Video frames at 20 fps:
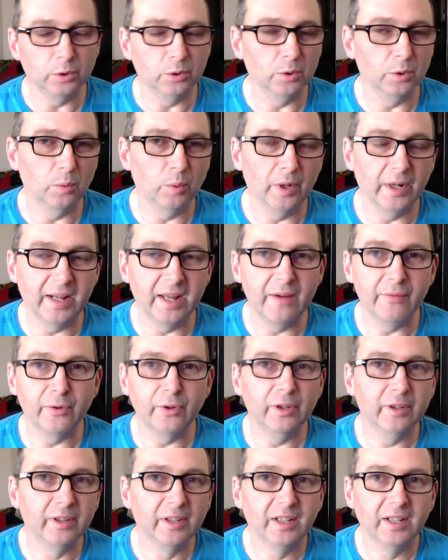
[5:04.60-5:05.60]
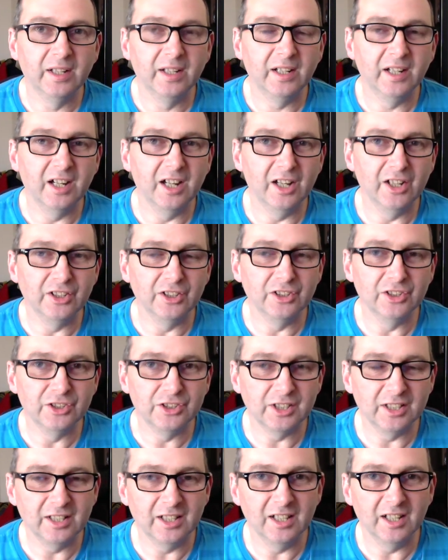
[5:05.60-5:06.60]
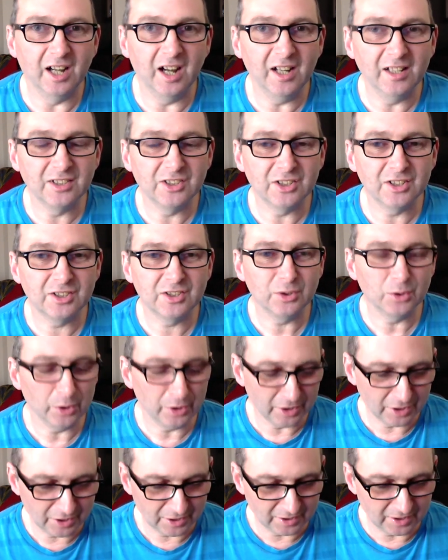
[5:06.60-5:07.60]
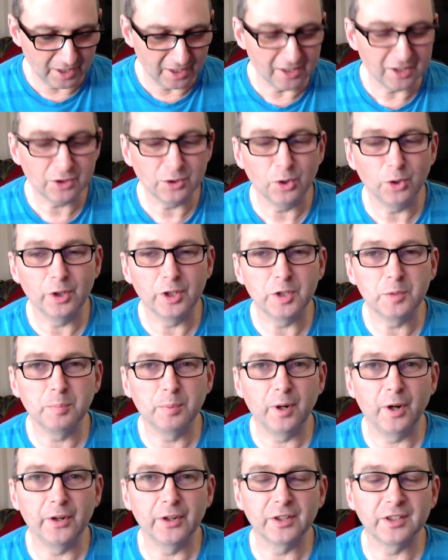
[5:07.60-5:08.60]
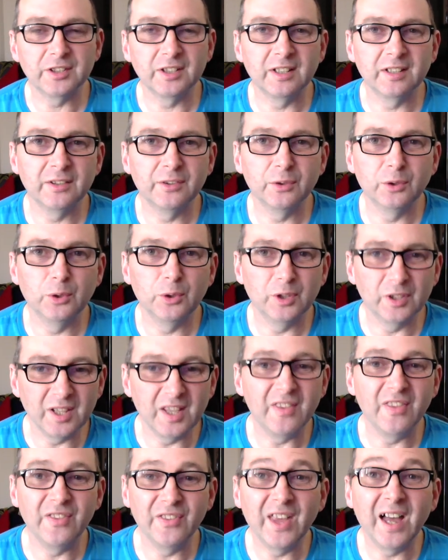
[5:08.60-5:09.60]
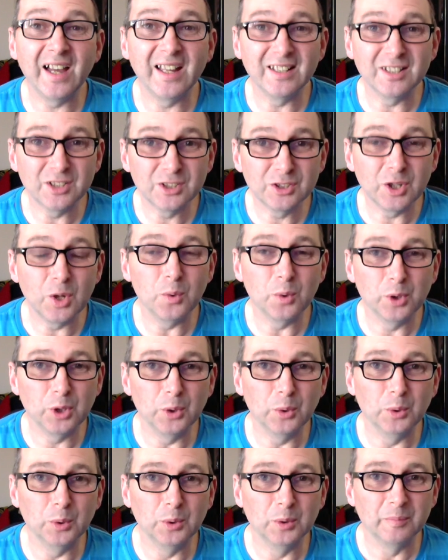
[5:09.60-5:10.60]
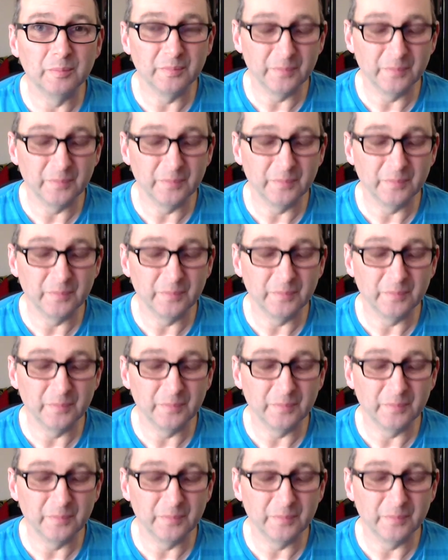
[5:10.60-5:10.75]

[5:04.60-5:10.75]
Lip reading: or whatever. And I just saw this. I saw this product, and I thought that is so cool.